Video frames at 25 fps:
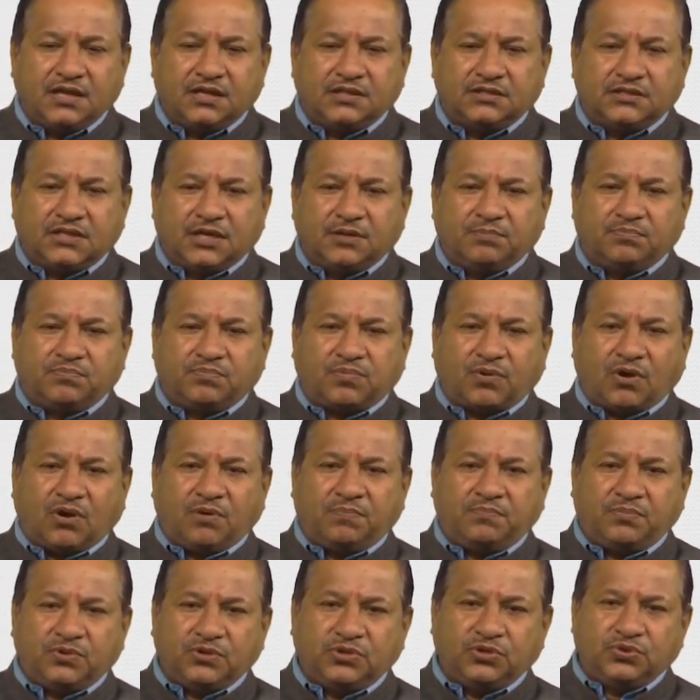then
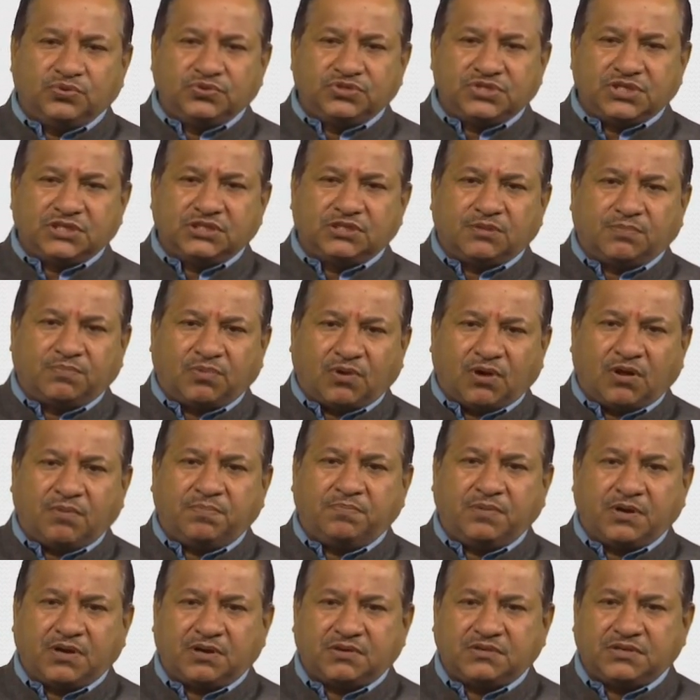using the
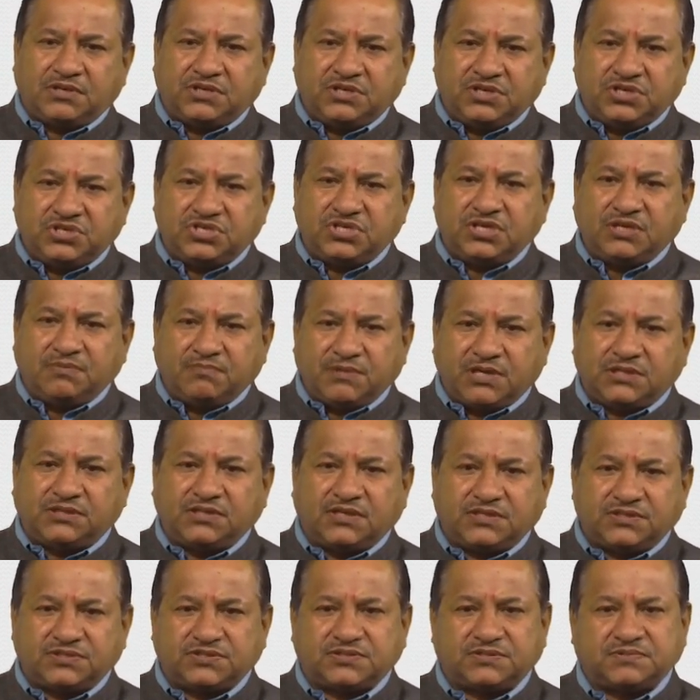proper teaching
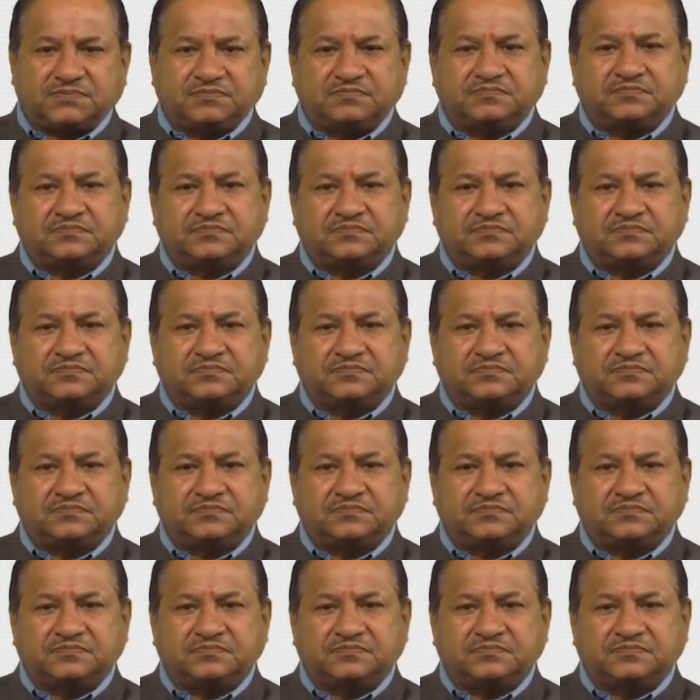methods,